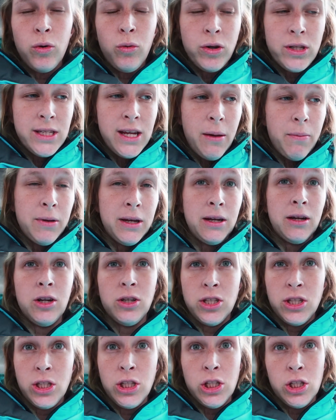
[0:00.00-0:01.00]
what's happening,
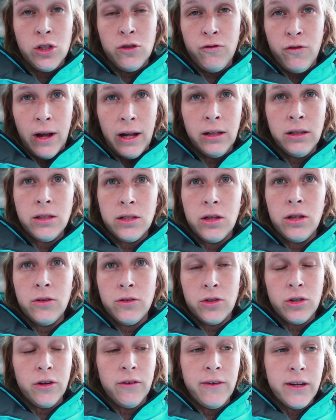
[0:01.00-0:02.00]
because she just felt the
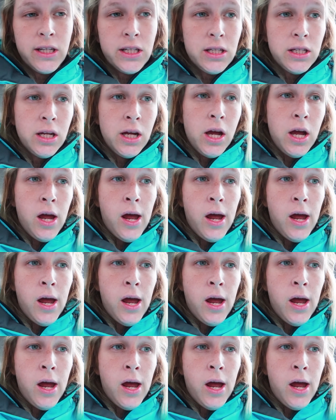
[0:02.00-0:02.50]
cervix.